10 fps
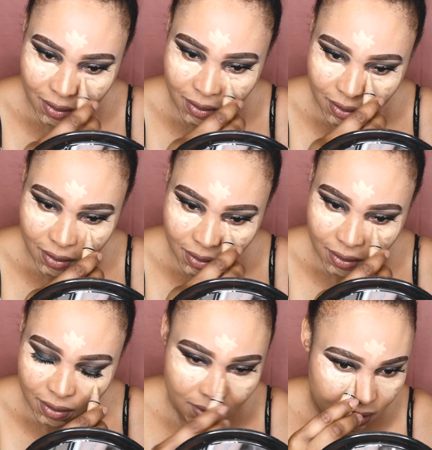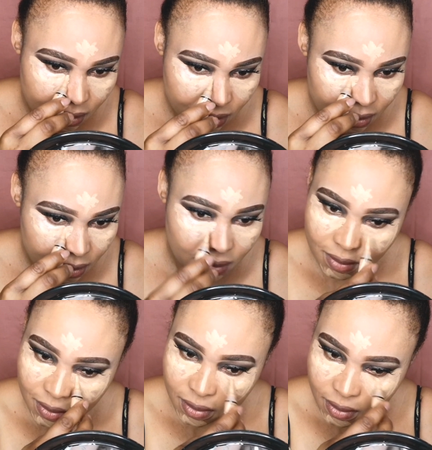and they're 2 different
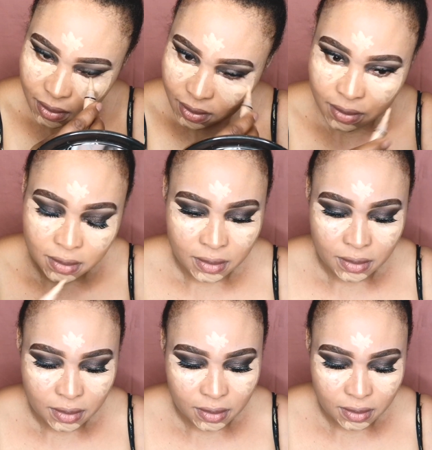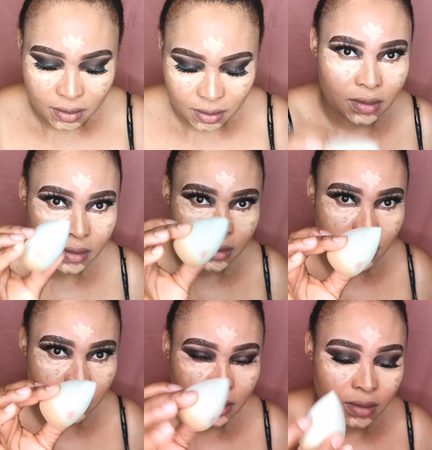shades, but the medium
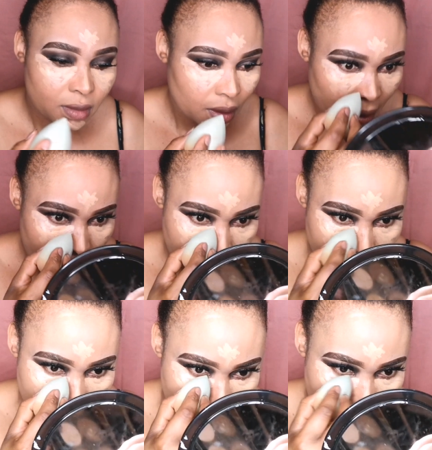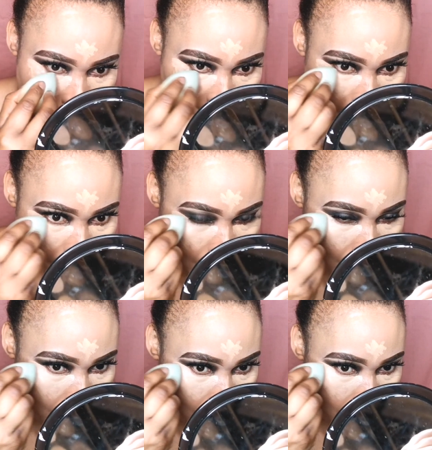plus is lighter. So I'm using
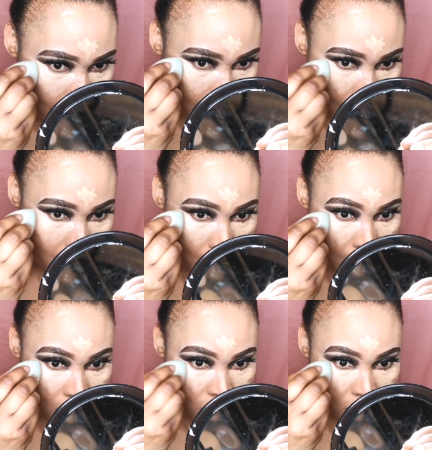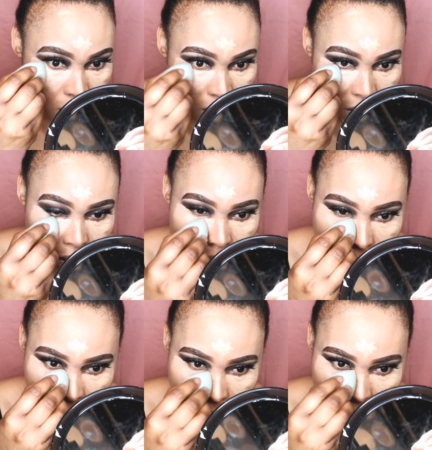a damp beauty blender to
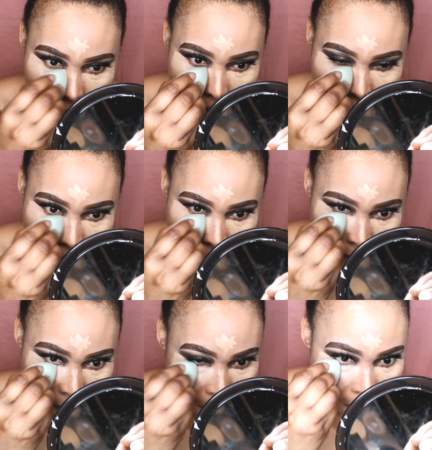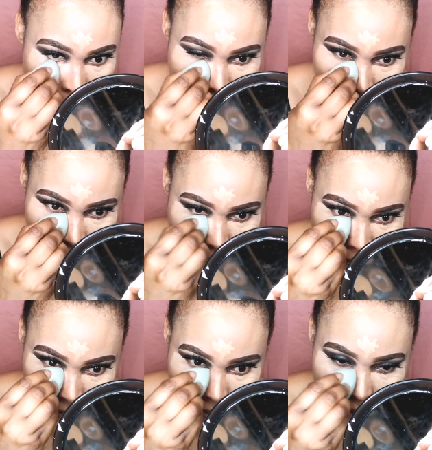blend it out. While
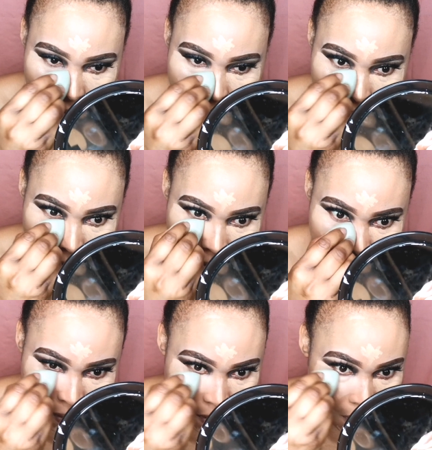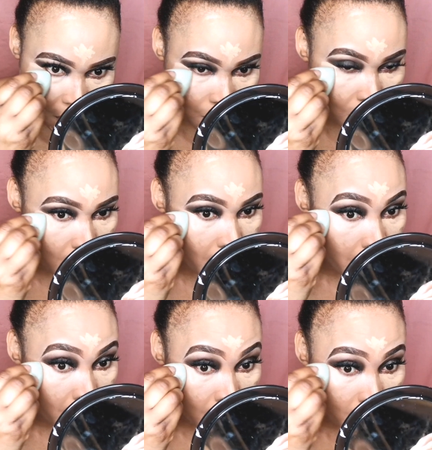blending your concealer, you have to
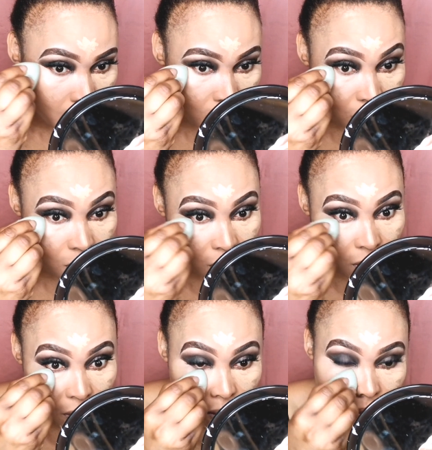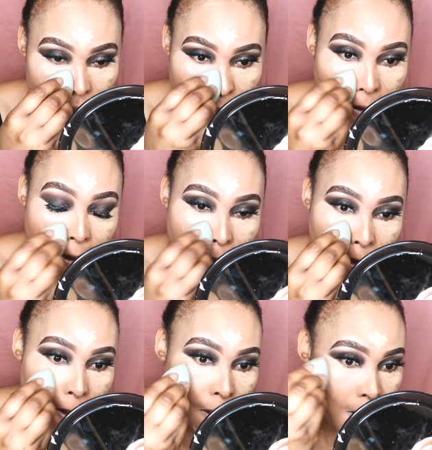use the tapping motion,
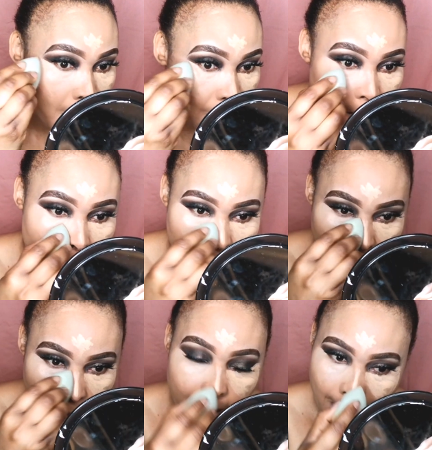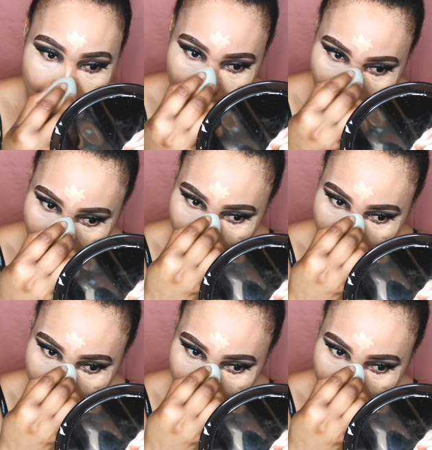and that's what I'm doing, because